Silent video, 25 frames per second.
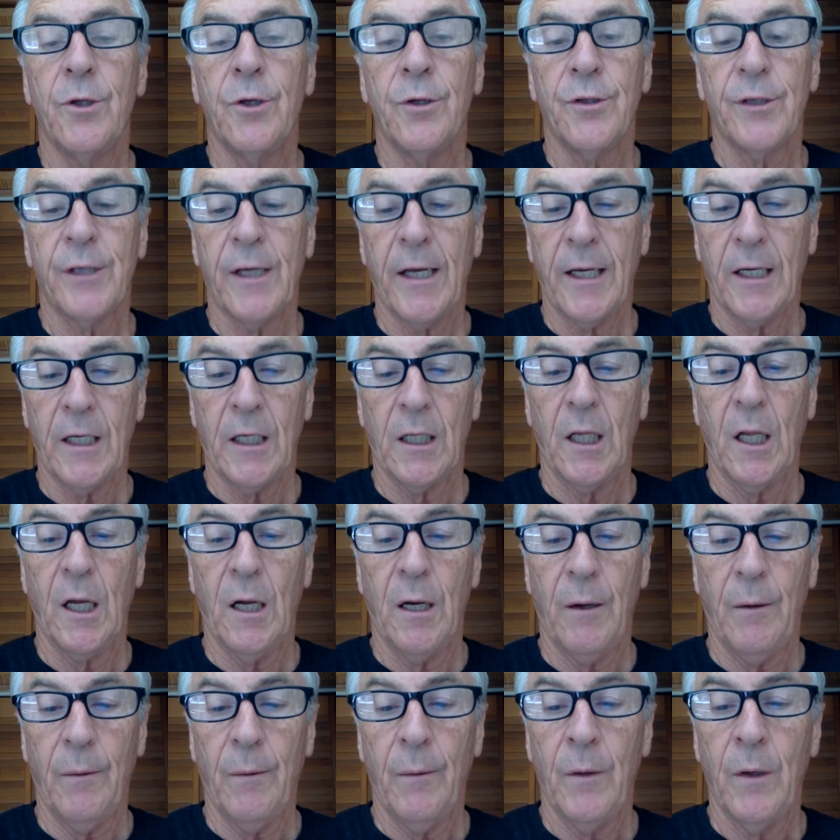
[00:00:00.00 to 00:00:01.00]
to St.
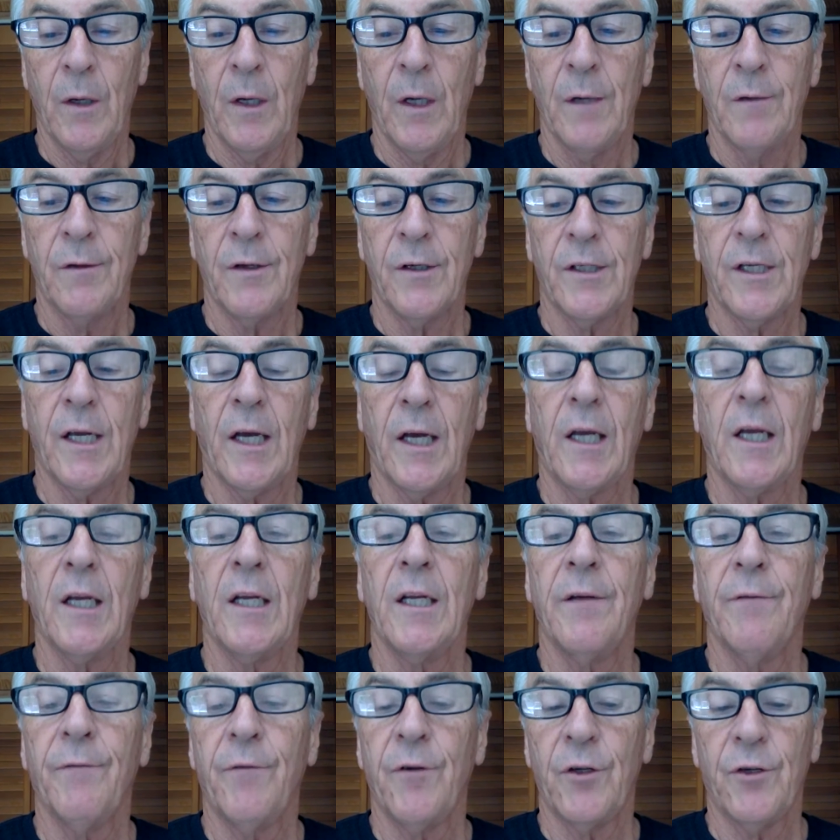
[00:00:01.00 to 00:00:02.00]
Lo. The 2nd
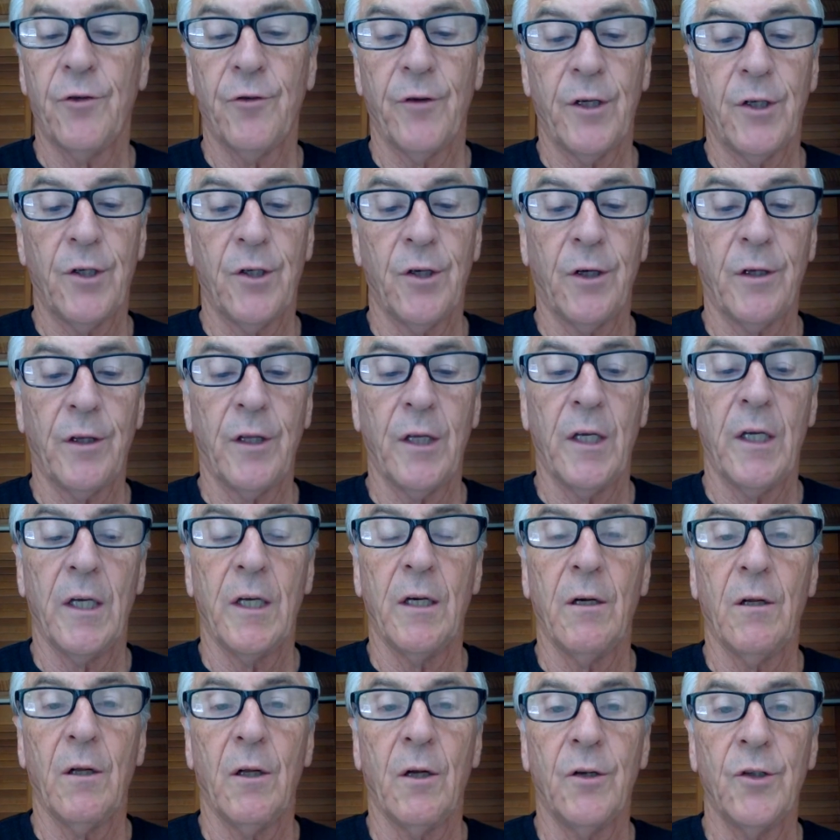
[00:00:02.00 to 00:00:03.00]
Infantry took the
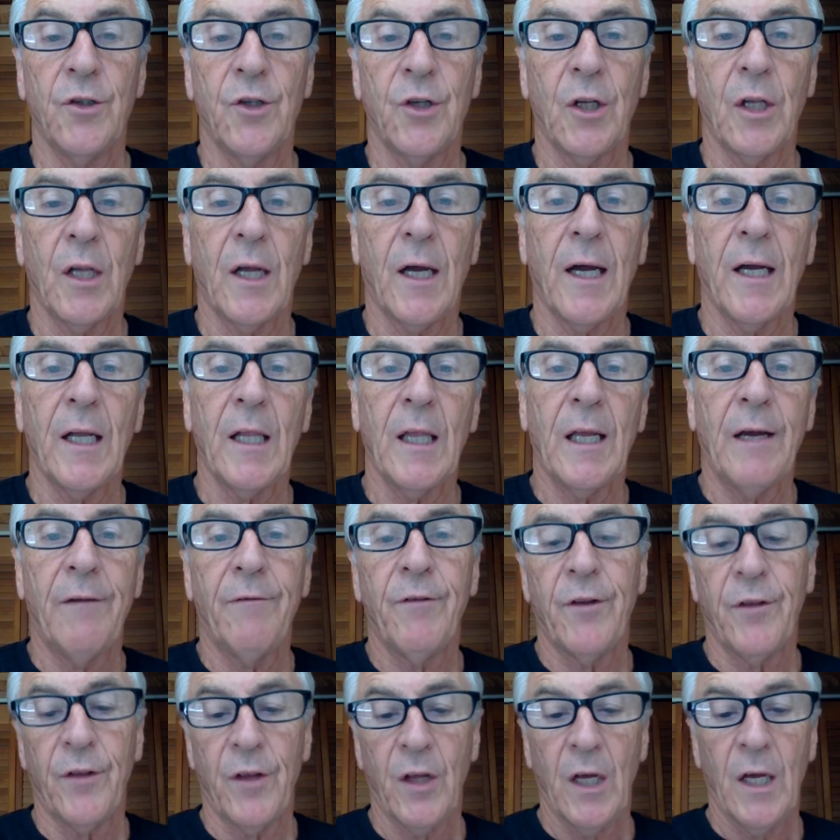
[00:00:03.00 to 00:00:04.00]
hill on July
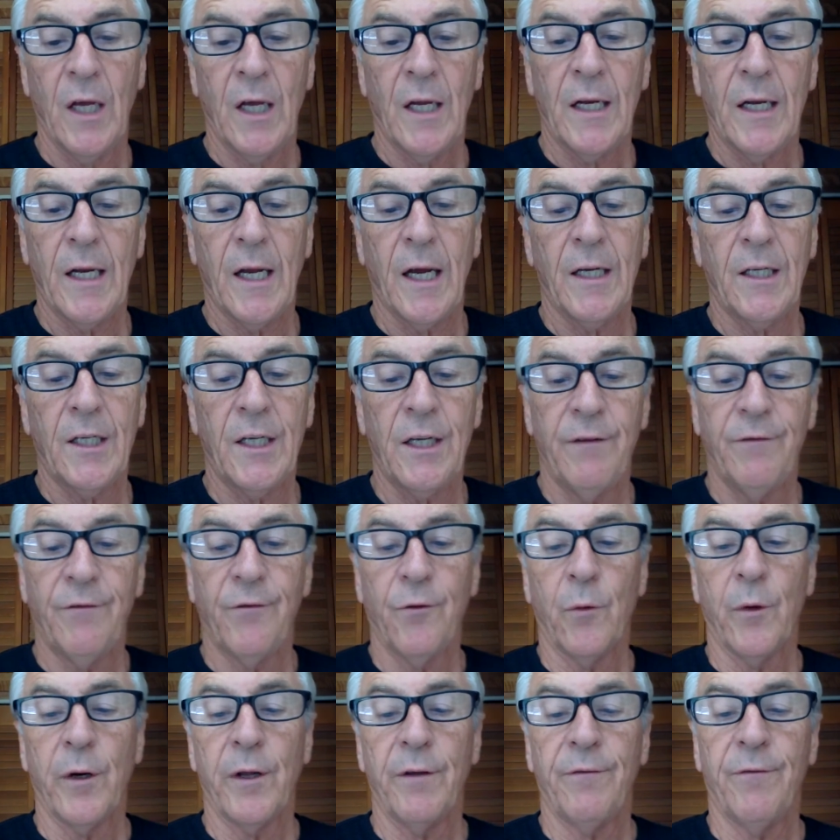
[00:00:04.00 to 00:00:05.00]
11,
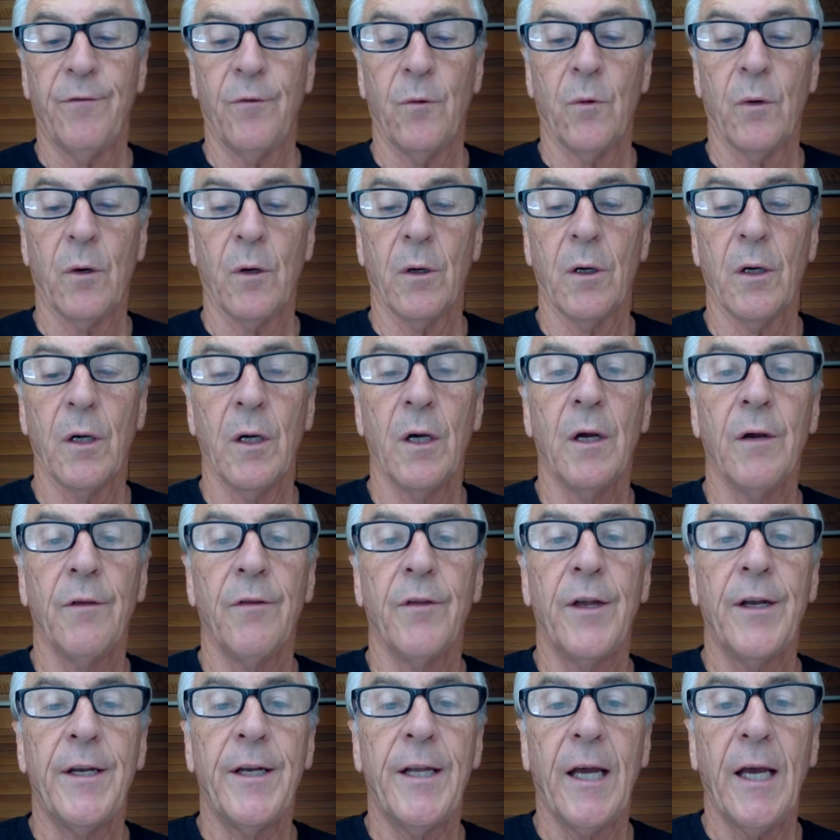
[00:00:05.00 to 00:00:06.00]
1944,
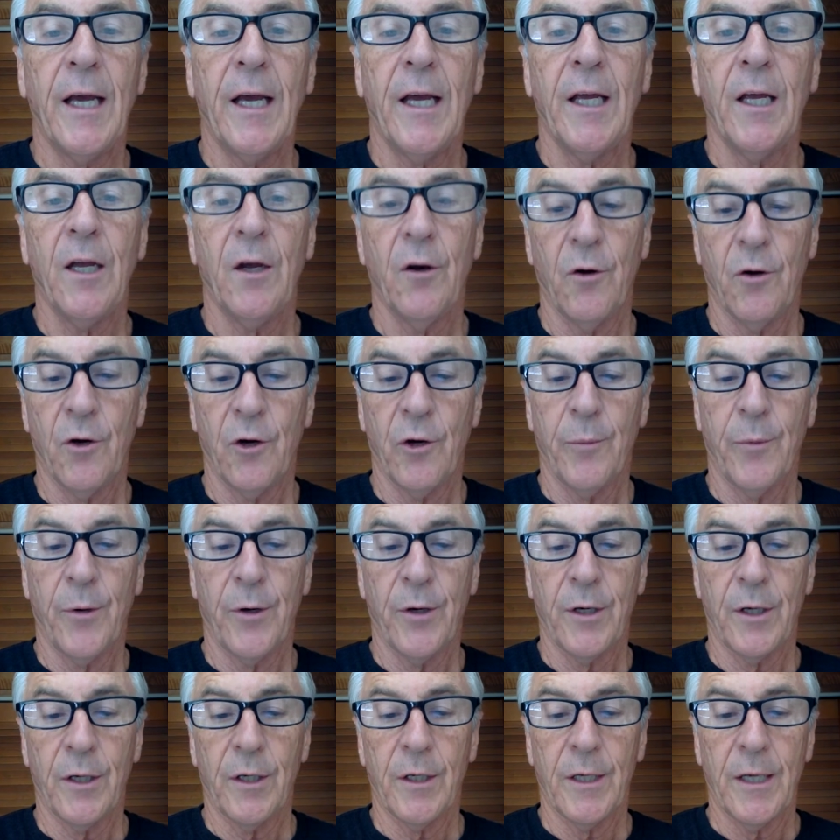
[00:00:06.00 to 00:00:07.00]
the day
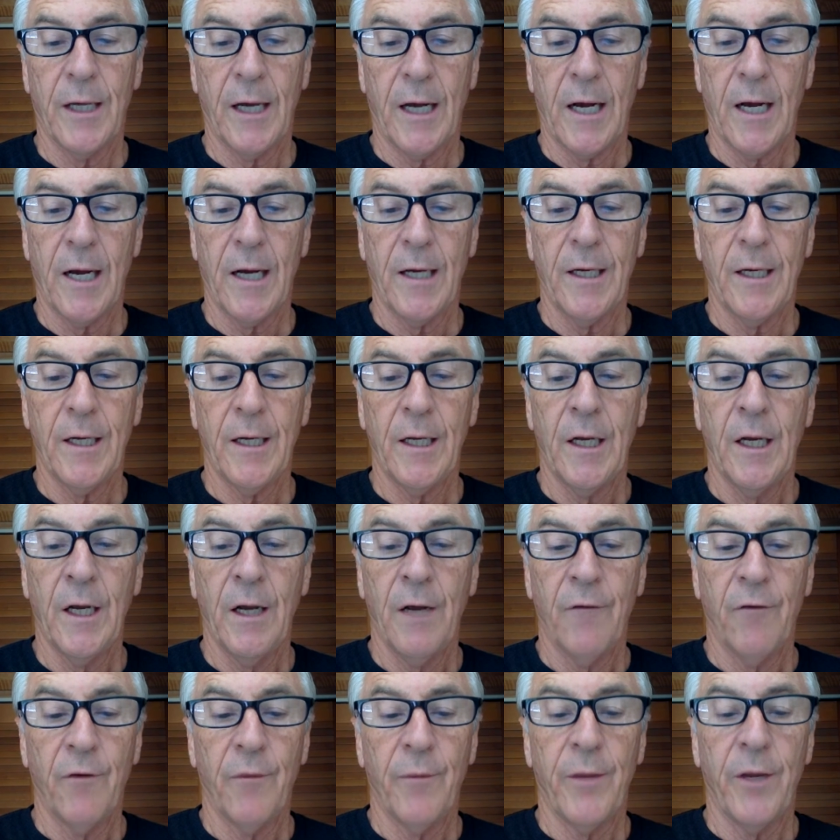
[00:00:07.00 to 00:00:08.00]
Herbert died.
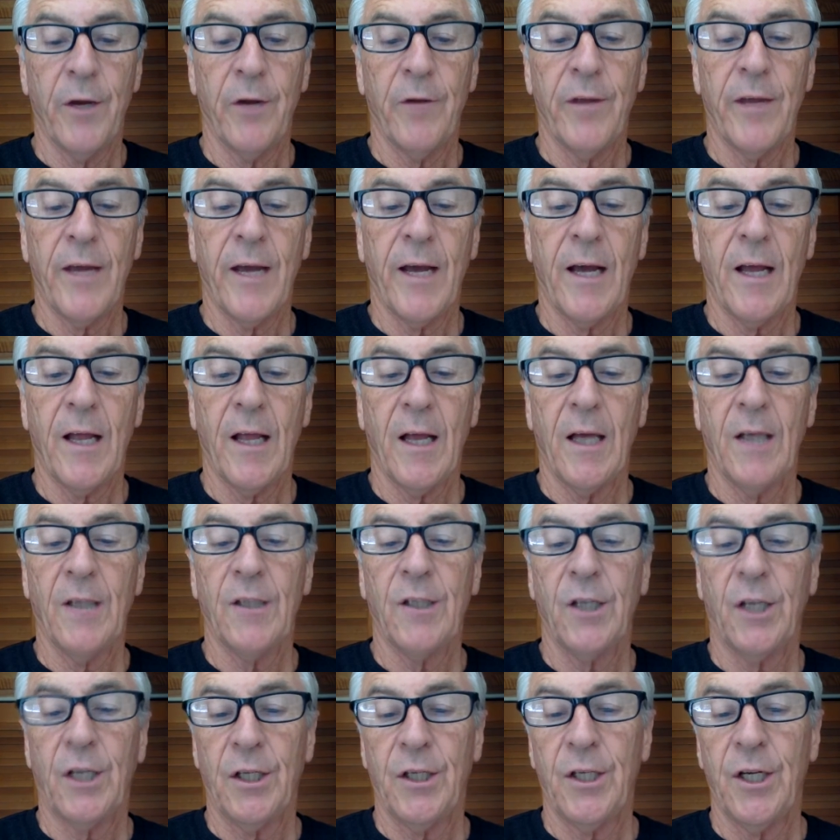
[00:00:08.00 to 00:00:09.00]
From there, the Allies
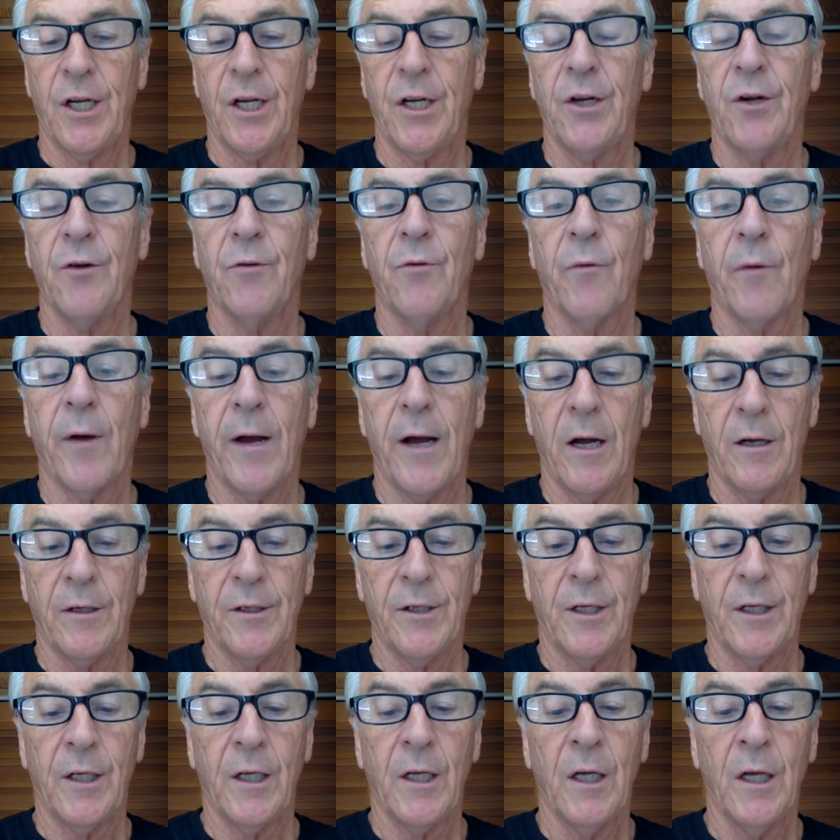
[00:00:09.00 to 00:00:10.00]
continued
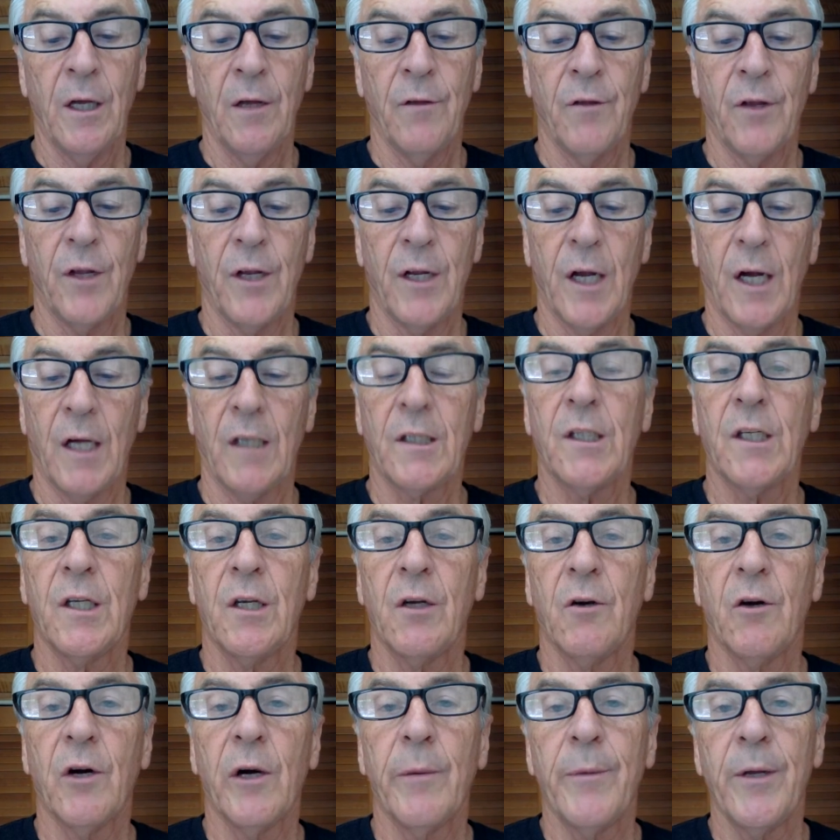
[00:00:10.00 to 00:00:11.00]
routing the Nazi
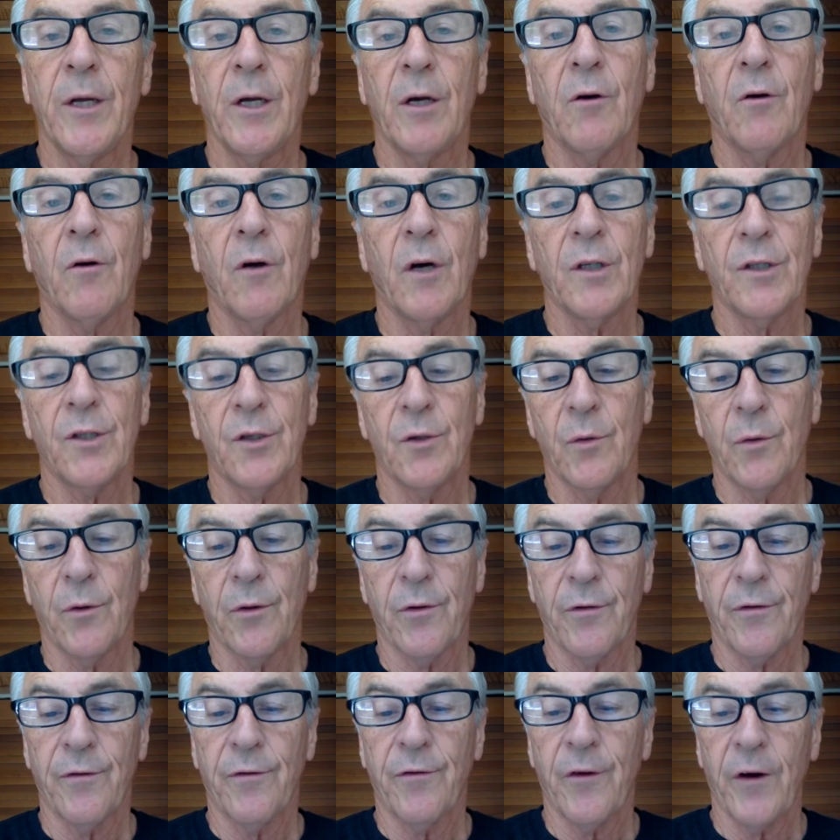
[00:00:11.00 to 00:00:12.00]
army across
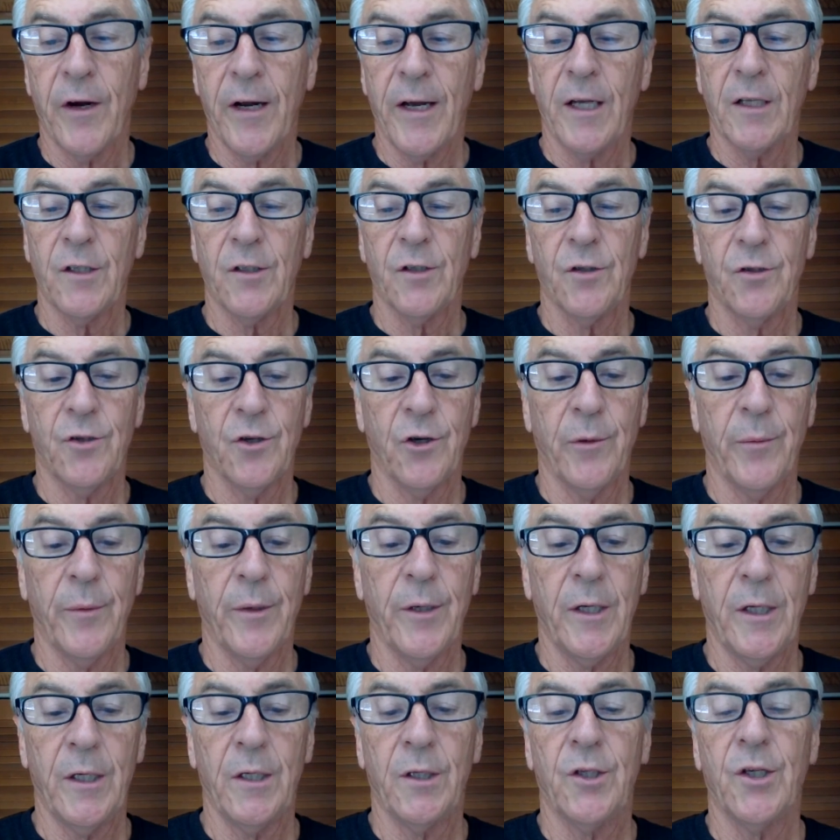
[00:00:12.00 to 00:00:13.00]
northern France,
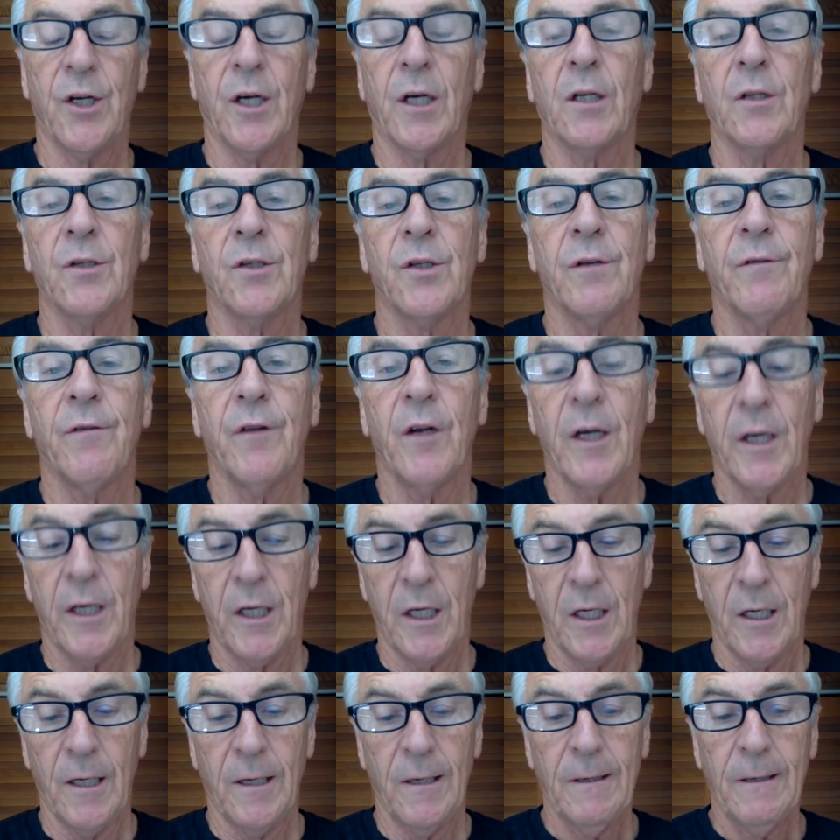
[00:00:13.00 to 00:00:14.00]
Germany, and
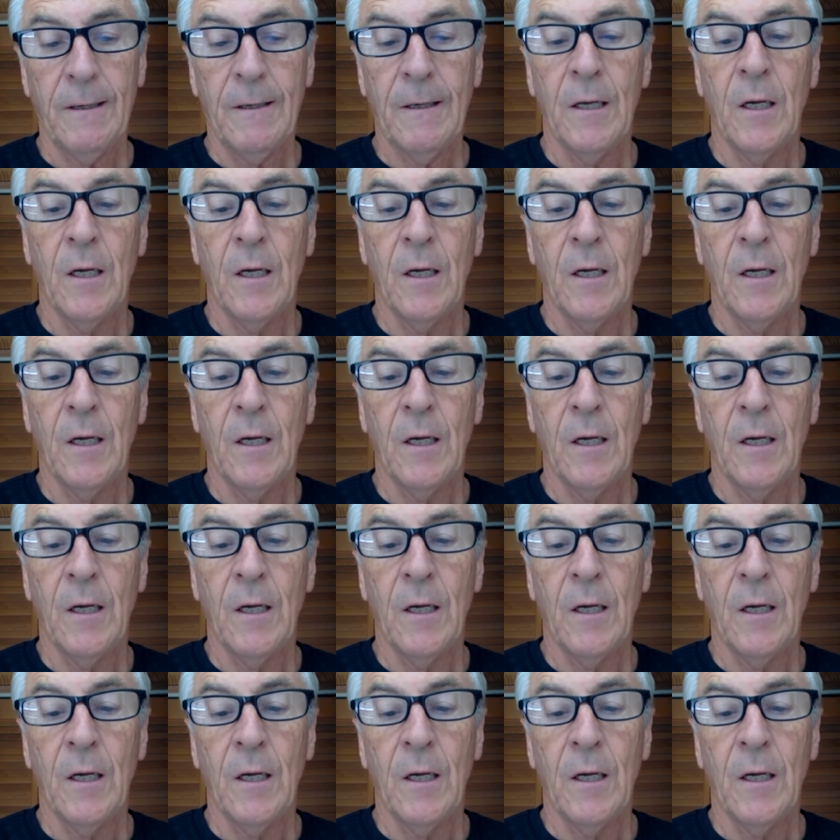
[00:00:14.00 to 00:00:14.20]
Czechoslovakia,